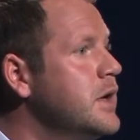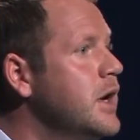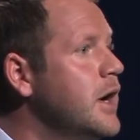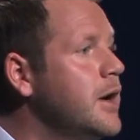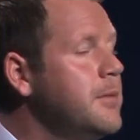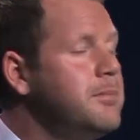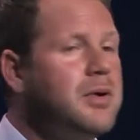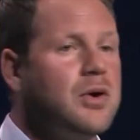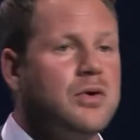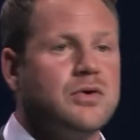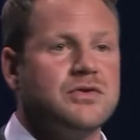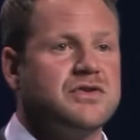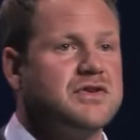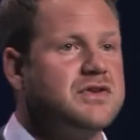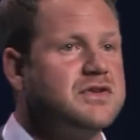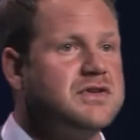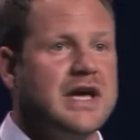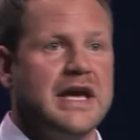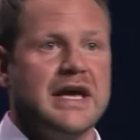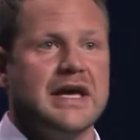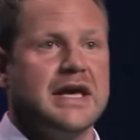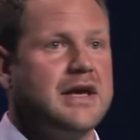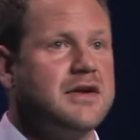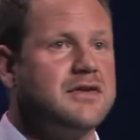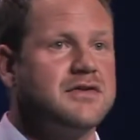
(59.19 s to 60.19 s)
opposed to
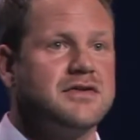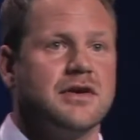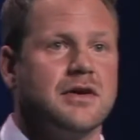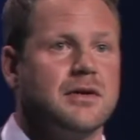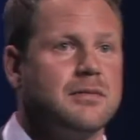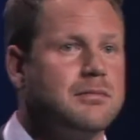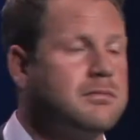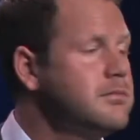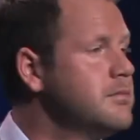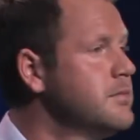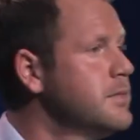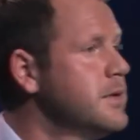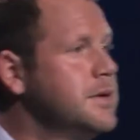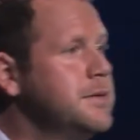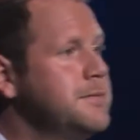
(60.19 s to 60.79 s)
taking some